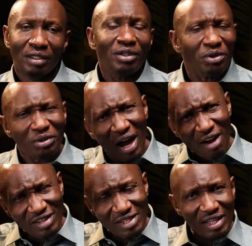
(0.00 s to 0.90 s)
You
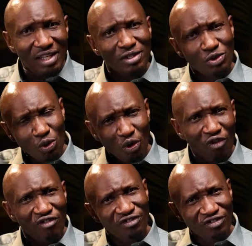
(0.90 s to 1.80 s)
have a sense
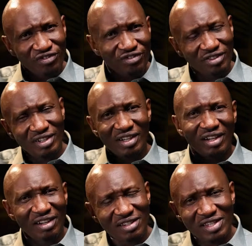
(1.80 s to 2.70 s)
of
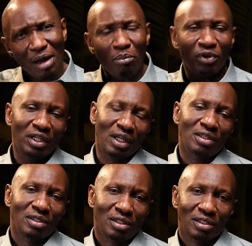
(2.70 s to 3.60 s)

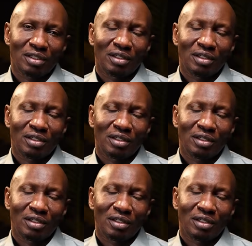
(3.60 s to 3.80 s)
somebodyness.